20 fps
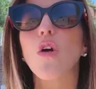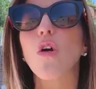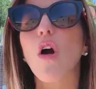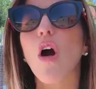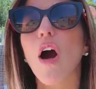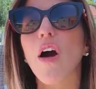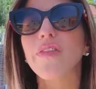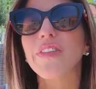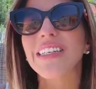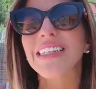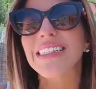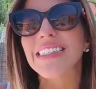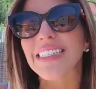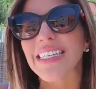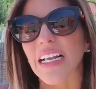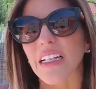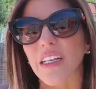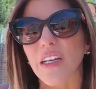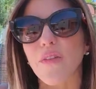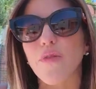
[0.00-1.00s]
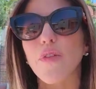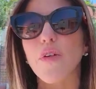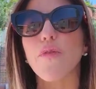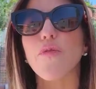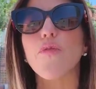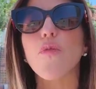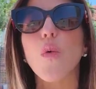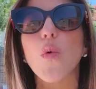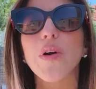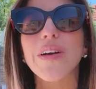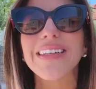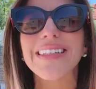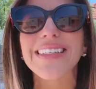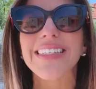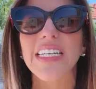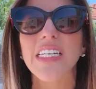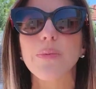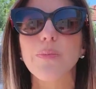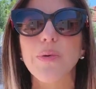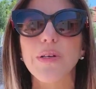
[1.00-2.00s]
are often selling for 4 to
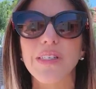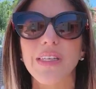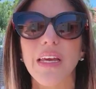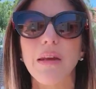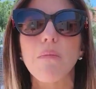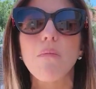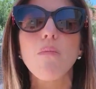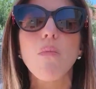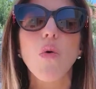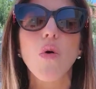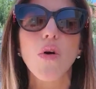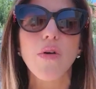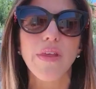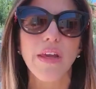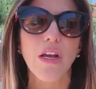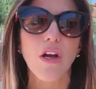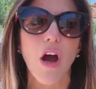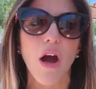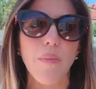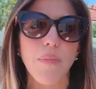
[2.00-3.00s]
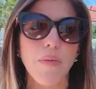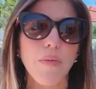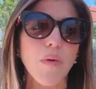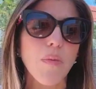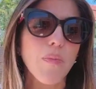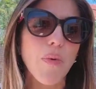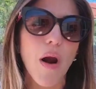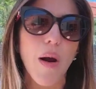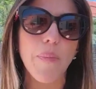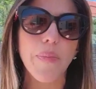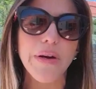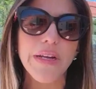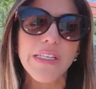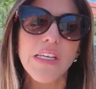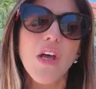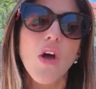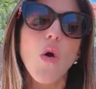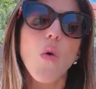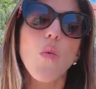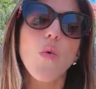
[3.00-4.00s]
6% more than comparable properties
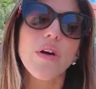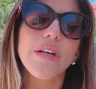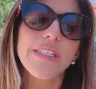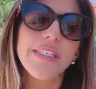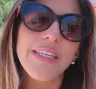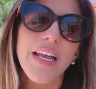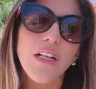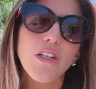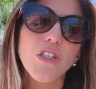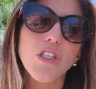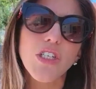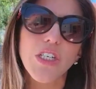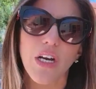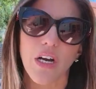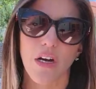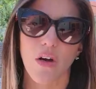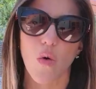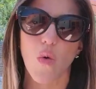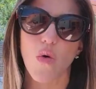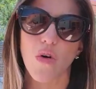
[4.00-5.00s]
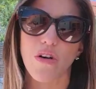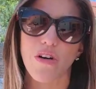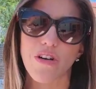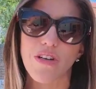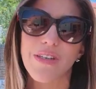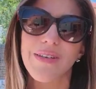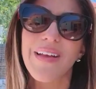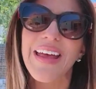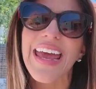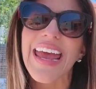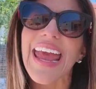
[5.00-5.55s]
where sellers cut corners.